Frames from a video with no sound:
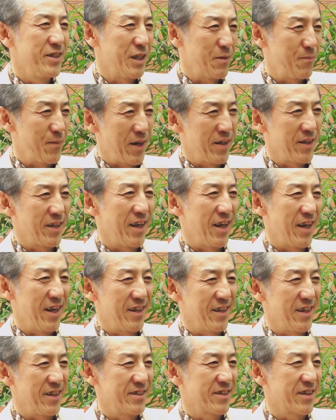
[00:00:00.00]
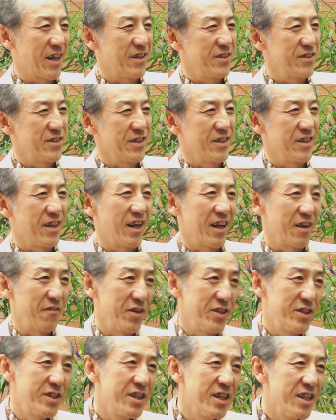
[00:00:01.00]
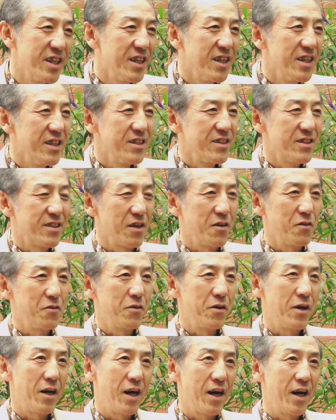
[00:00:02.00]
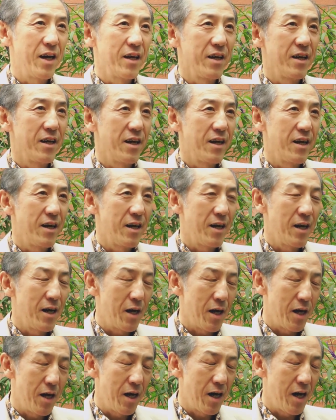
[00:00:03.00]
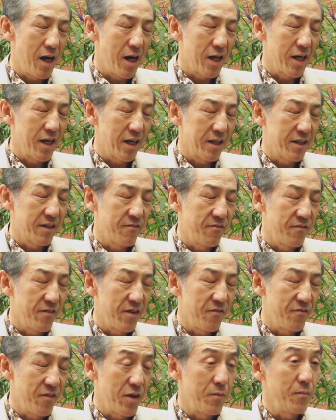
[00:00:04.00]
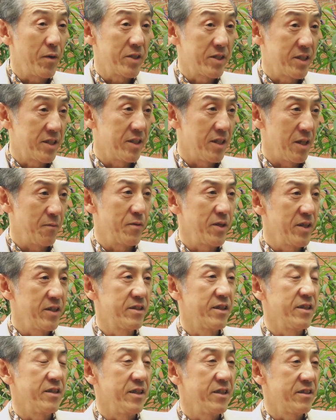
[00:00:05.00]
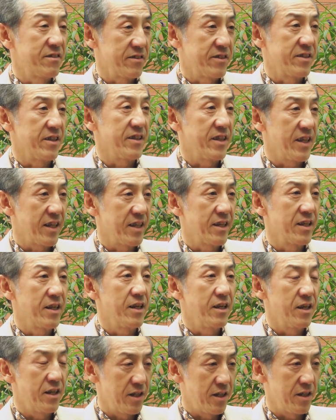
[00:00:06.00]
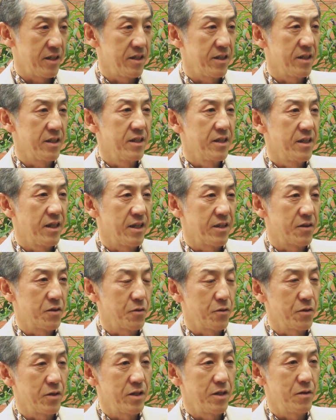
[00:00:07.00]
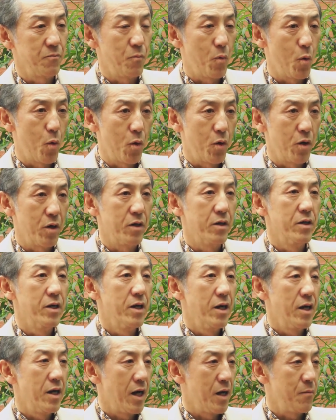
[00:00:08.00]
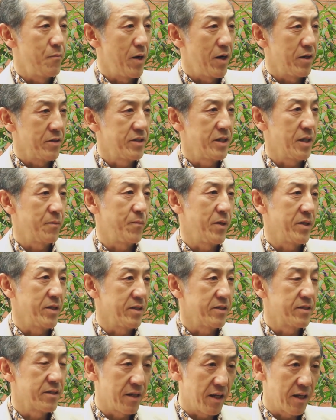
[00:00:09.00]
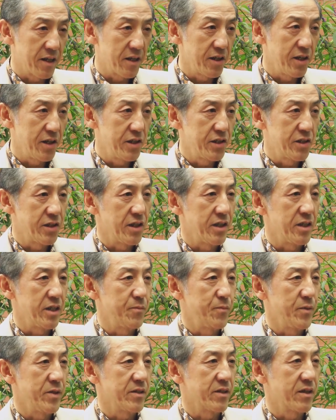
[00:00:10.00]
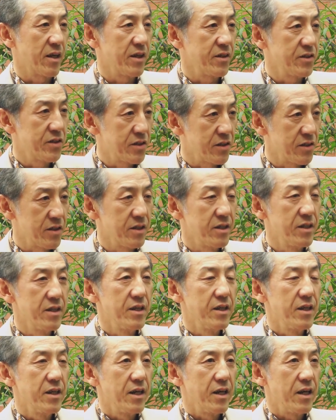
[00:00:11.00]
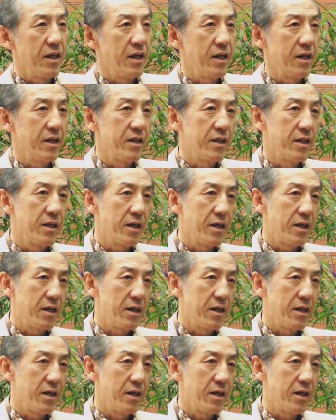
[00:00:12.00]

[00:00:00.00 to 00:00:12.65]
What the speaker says: Japan and its culture and language. So I got very much deeply interested in to learn more about Japanese language and Japanese culture. And